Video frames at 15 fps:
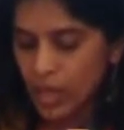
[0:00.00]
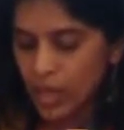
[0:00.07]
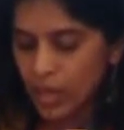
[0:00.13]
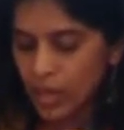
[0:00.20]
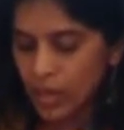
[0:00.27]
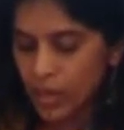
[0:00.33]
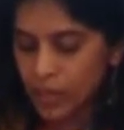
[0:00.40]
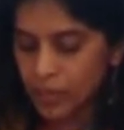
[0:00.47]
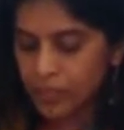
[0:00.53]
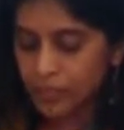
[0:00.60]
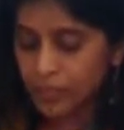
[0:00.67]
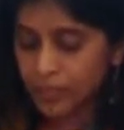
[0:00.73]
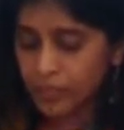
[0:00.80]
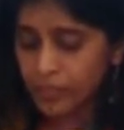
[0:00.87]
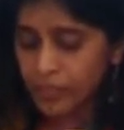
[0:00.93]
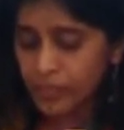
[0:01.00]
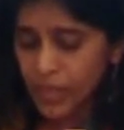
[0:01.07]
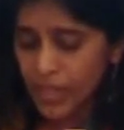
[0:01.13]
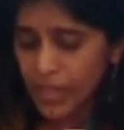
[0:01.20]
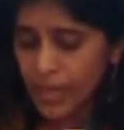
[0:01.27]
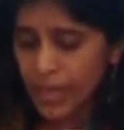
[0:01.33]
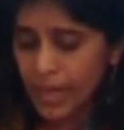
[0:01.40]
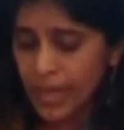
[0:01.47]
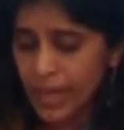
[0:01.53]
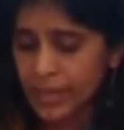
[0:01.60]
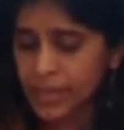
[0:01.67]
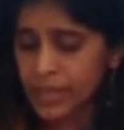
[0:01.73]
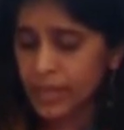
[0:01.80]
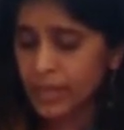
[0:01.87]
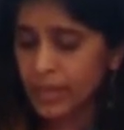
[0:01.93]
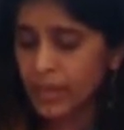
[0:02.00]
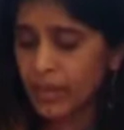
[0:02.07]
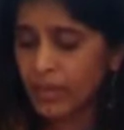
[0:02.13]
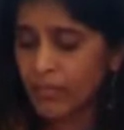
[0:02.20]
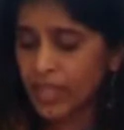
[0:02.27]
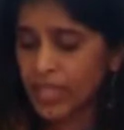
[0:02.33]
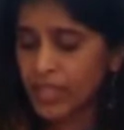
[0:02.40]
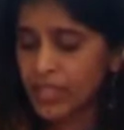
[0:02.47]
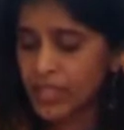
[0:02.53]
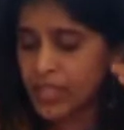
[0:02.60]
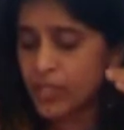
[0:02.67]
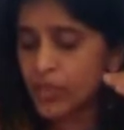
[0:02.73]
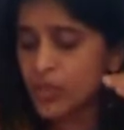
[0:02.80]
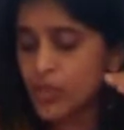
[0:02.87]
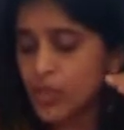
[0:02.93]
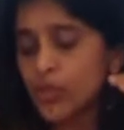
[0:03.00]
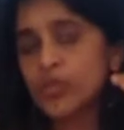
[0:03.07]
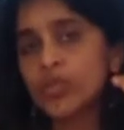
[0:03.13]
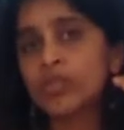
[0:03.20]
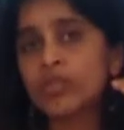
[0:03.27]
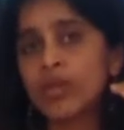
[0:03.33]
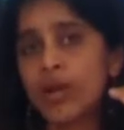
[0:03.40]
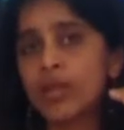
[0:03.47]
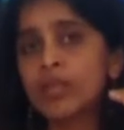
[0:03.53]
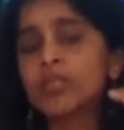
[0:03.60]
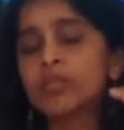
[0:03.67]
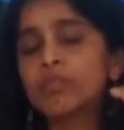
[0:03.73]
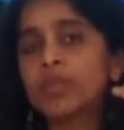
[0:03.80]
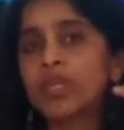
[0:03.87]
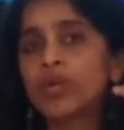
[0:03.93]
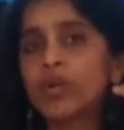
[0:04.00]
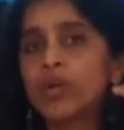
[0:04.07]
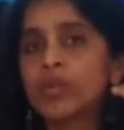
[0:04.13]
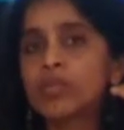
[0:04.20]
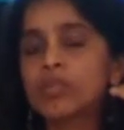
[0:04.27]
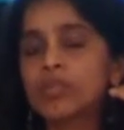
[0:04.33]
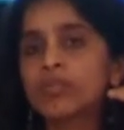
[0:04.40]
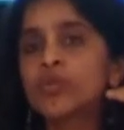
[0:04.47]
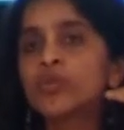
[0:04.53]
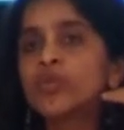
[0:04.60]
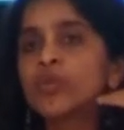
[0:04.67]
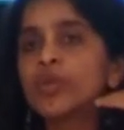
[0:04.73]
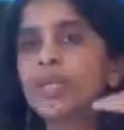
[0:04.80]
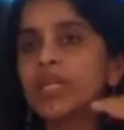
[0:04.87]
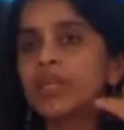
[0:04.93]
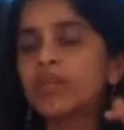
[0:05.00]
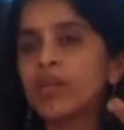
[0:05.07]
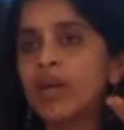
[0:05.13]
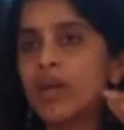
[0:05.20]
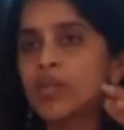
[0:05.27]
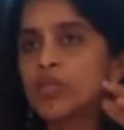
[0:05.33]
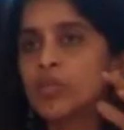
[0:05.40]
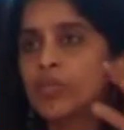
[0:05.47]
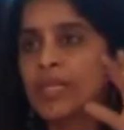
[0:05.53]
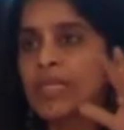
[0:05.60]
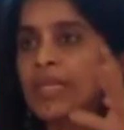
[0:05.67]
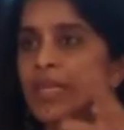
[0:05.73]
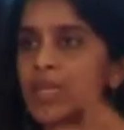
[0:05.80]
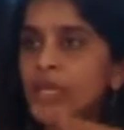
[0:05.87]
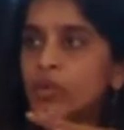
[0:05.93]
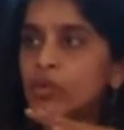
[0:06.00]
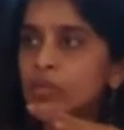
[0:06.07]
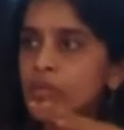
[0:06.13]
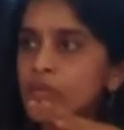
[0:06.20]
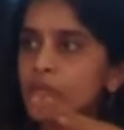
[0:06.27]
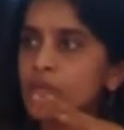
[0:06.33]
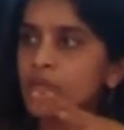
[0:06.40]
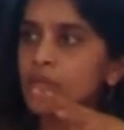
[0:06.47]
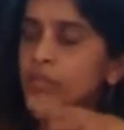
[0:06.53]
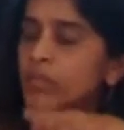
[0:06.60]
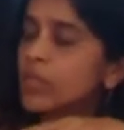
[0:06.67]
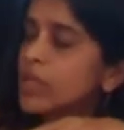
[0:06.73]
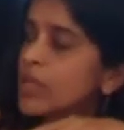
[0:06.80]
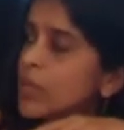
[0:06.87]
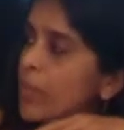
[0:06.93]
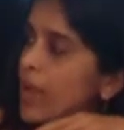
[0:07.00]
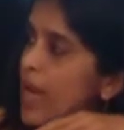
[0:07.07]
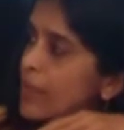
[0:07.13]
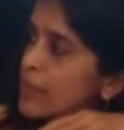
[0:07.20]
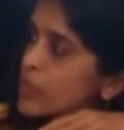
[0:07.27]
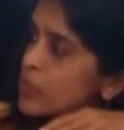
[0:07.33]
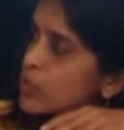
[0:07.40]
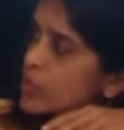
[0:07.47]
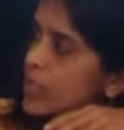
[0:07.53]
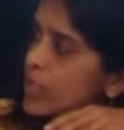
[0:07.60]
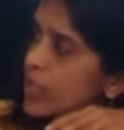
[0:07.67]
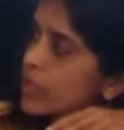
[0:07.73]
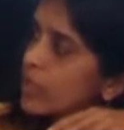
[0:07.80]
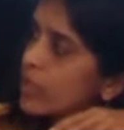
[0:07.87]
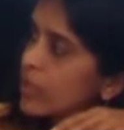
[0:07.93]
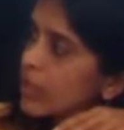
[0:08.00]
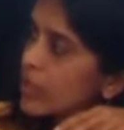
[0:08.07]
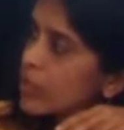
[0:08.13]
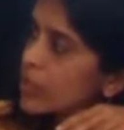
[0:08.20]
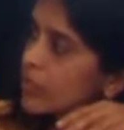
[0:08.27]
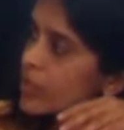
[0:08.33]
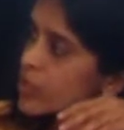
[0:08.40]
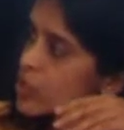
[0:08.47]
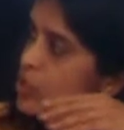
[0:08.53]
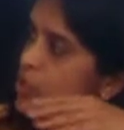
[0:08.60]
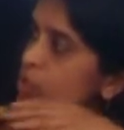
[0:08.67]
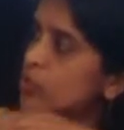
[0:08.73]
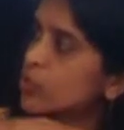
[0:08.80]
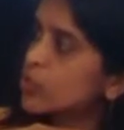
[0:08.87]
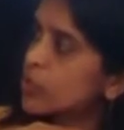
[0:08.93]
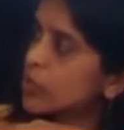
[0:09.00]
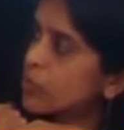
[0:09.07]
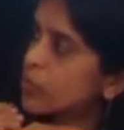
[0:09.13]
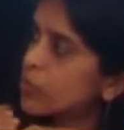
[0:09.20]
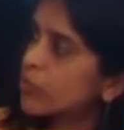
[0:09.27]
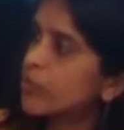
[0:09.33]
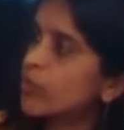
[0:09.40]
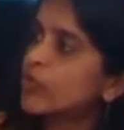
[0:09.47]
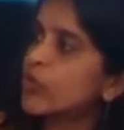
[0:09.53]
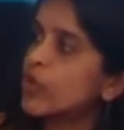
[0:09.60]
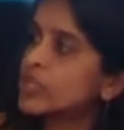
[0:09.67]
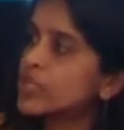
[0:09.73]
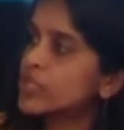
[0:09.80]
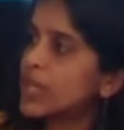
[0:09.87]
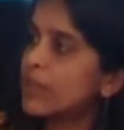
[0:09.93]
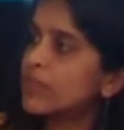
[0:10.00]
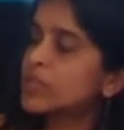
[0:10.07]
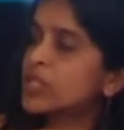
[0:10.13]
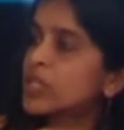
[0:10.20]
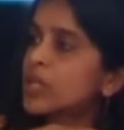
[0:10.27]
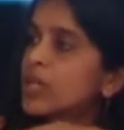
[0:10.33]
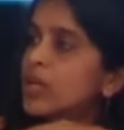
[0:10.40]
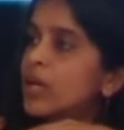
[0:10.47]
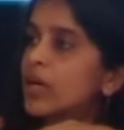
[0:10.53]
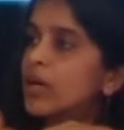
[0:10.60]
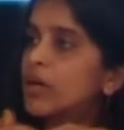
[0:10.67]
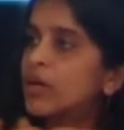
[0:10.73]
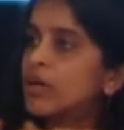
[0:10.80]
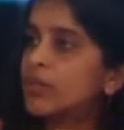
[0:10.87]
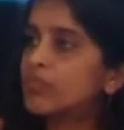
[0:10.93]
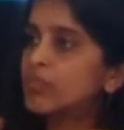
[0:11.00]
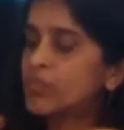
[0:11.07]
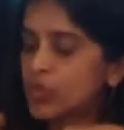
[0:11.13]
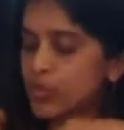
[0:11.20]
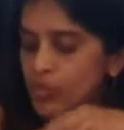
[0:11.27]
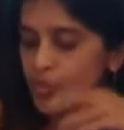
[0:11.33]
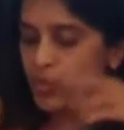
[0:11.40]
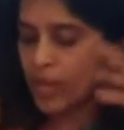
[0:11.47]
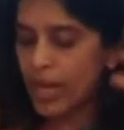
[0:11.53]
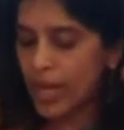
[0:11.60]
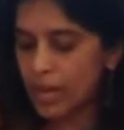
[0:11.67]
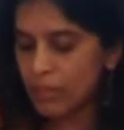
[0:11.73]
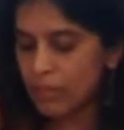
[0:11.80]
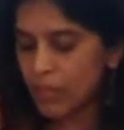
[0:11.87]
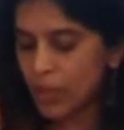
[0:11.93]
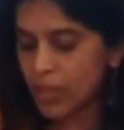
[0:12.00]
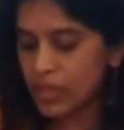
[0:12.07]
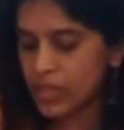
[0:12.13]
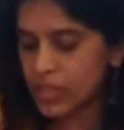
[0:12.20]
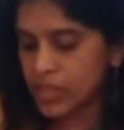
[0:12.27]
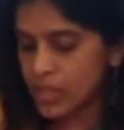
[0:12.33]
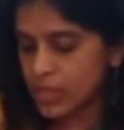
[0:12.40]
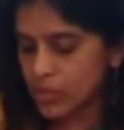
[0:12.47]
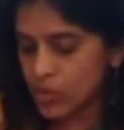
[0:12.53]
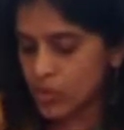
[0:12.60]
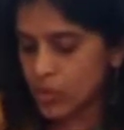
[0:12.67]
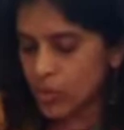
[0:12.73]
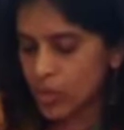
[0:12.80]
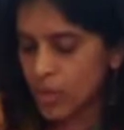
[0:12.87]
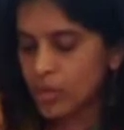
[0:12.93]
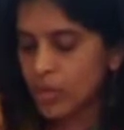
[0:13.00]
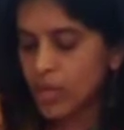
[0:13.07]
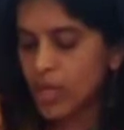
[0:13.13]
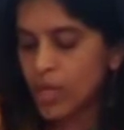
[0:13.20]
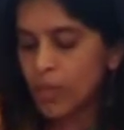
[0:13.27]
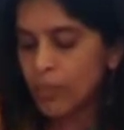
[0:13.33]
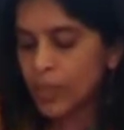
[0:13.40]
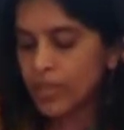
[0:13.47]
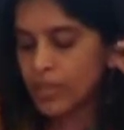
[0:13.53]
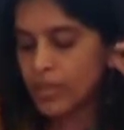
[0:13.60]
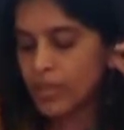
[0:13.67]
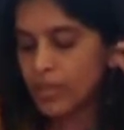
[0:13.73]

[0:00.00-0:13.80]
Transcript: And we continue to use grant because you do need grant to build the ecosystem, perhaps to take innovations through the proof of concept, to help policies and so on. But